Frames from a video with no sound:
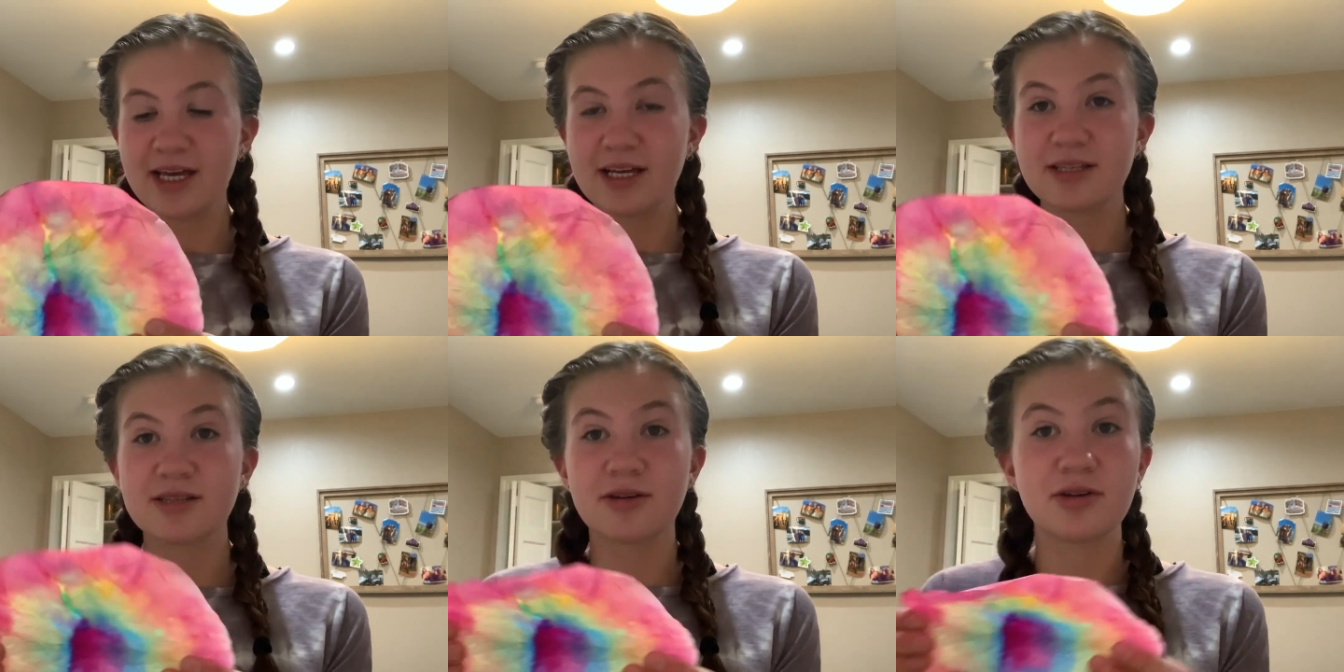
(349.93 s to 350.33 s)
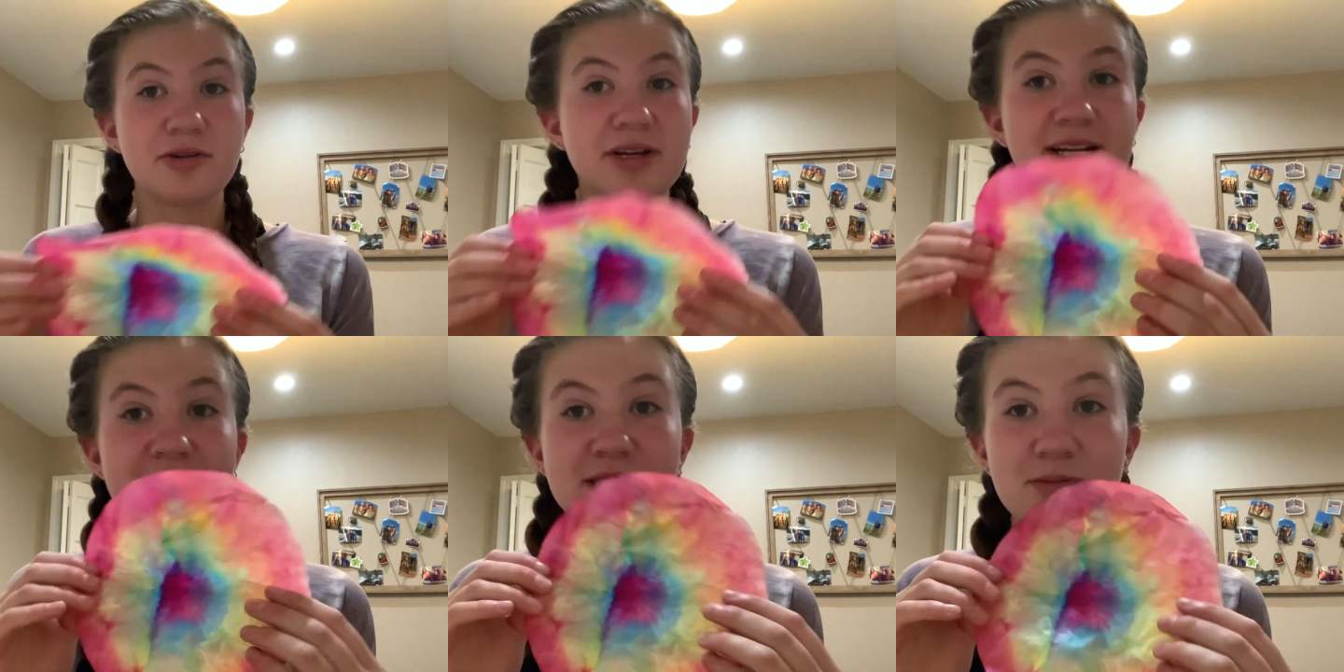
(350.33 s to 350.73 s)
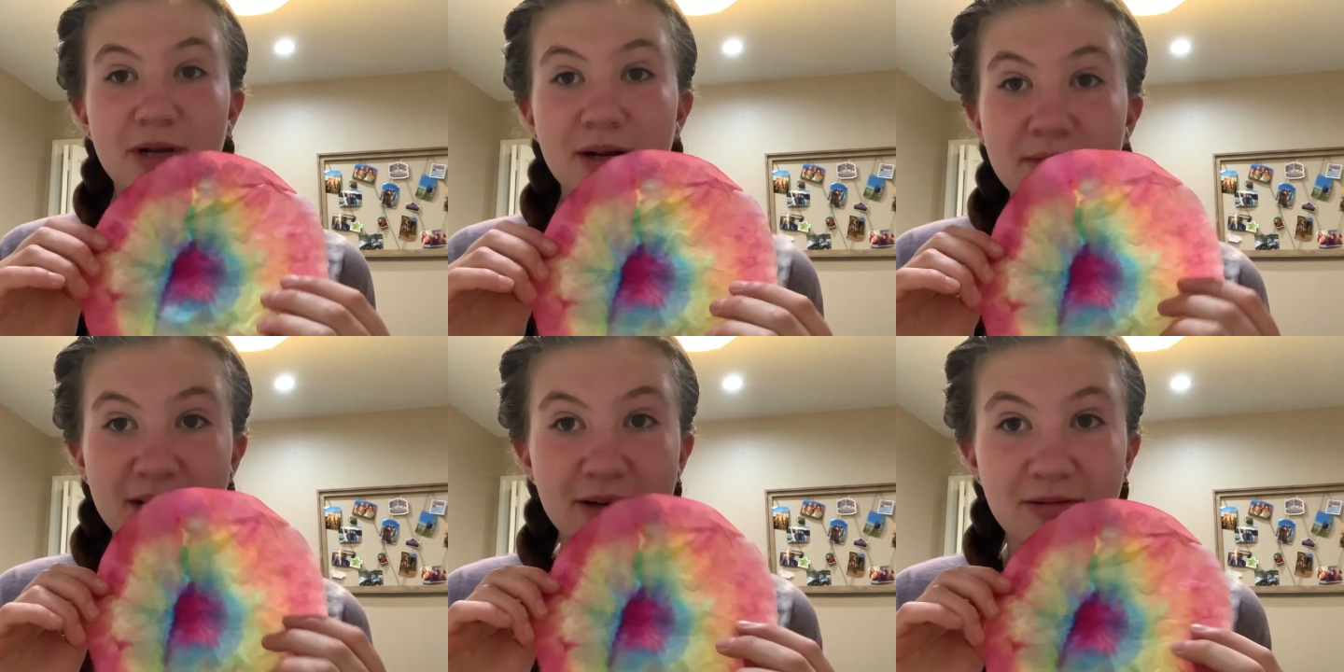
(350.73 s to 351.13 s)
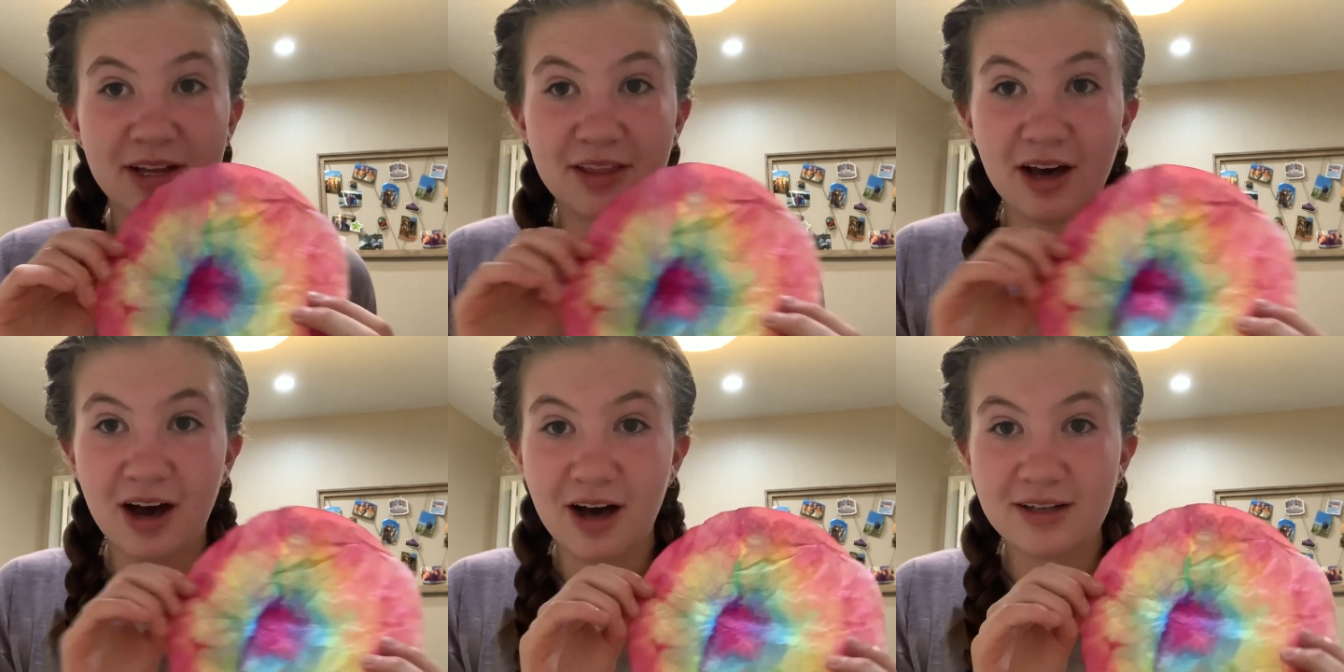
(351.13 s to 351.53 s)
So you can experiment
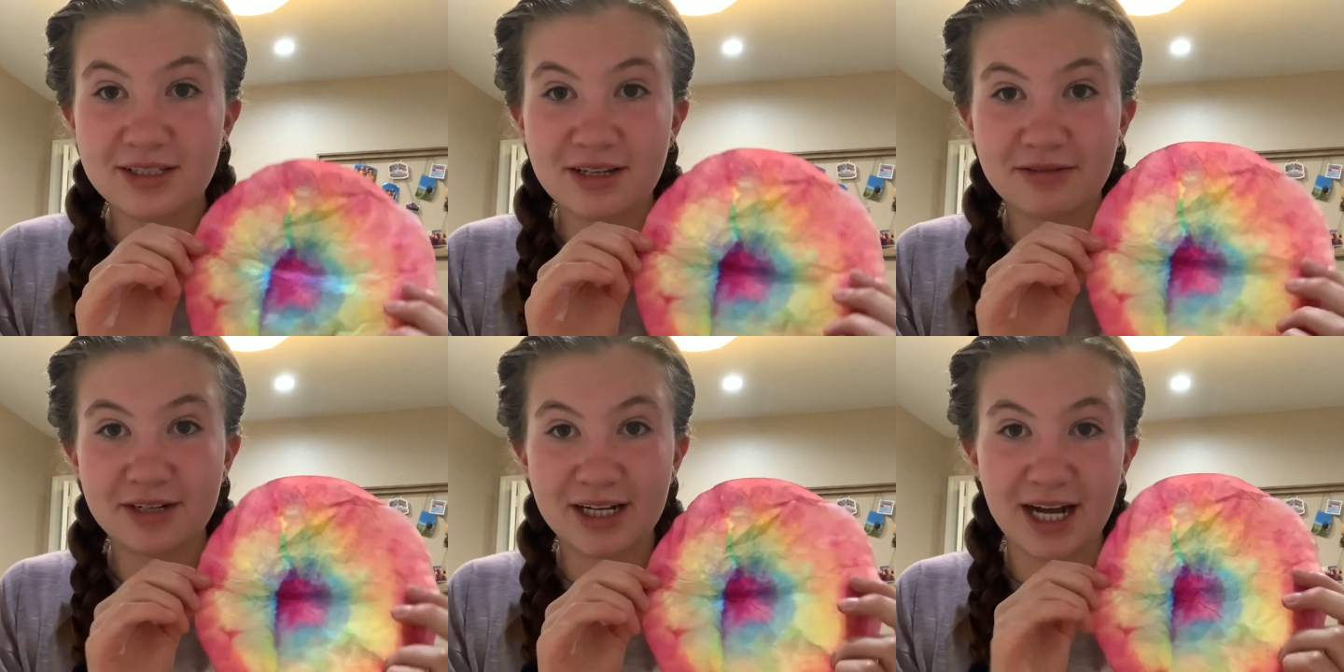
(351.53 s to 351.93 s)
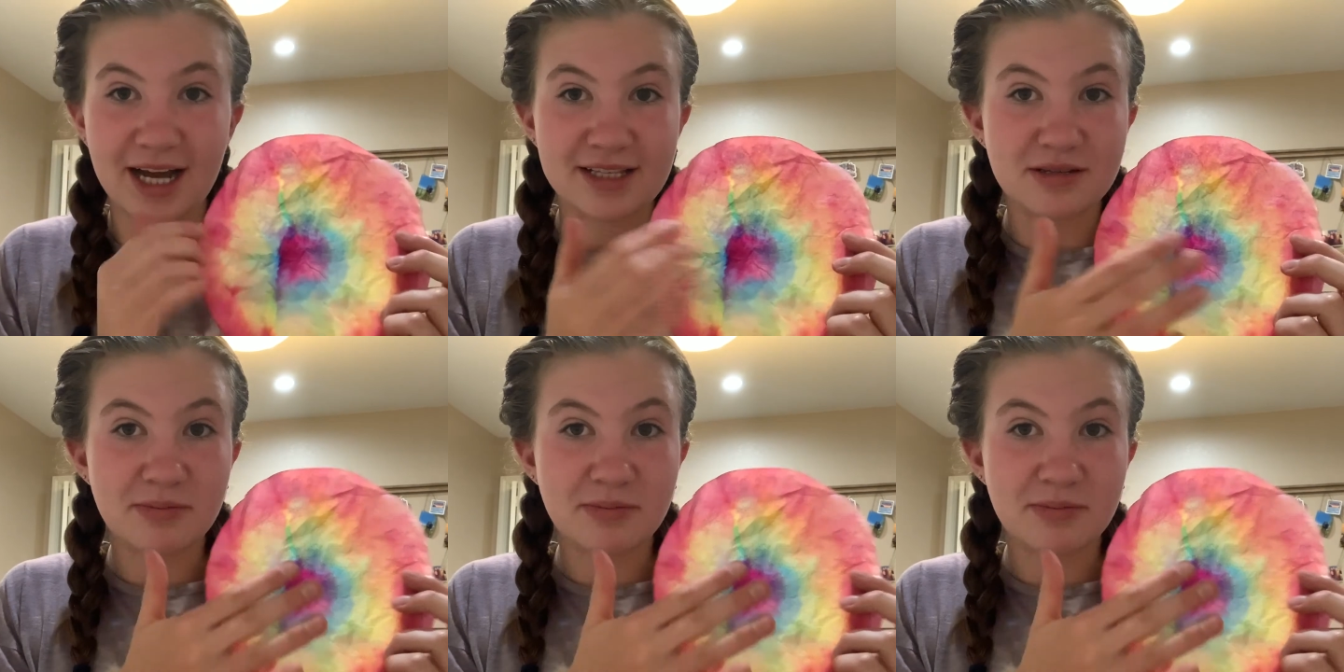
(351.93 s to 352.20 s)
with all different kinds